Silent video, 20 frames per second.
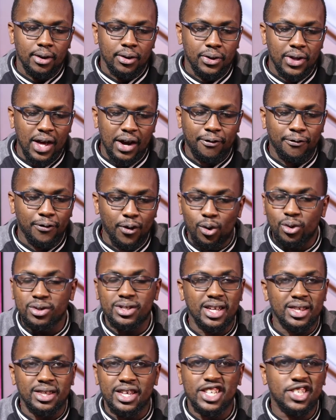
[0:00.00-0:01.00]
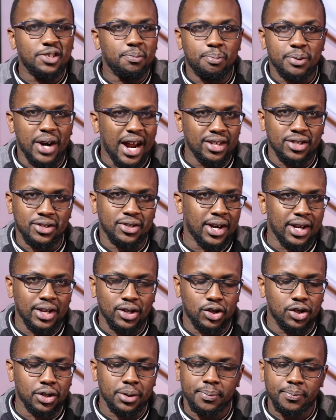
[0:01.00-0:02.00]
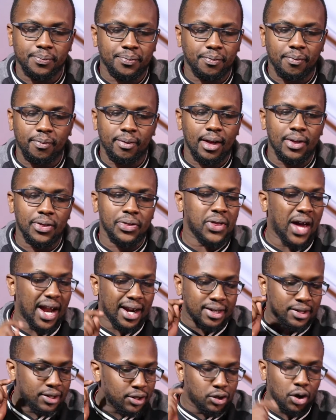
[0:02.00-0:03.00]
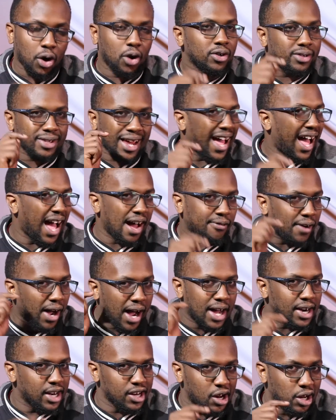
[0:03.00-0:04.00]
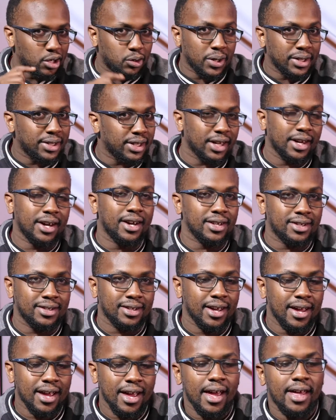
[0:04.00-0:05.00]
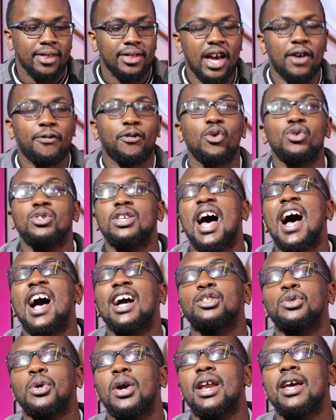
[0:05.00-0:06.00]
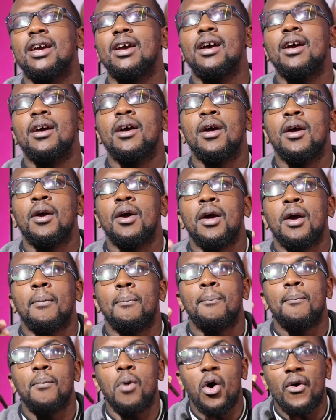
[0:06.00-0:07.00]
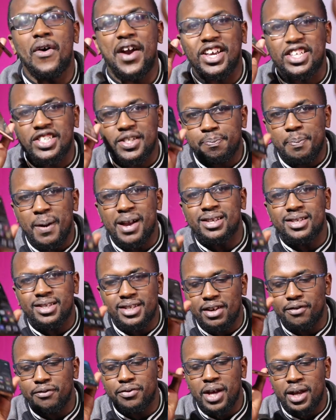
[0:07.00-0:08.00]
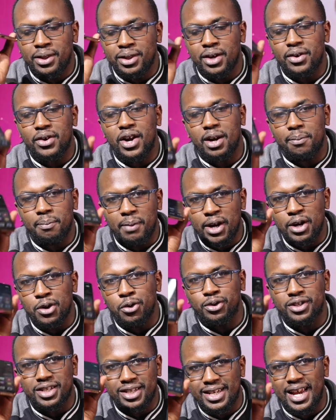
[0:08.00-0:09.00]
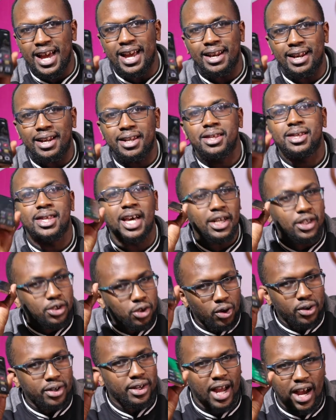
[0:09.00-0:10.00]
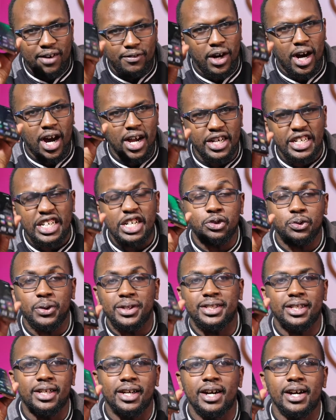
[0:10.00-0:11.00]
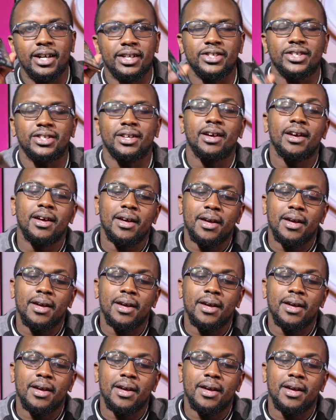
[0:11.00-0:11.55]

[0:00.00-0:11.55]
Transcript: there are phones in this price range that don't have 120 hertz. There are phones actually more expensive than the Redmi Note 10 that don't have 120 hertz.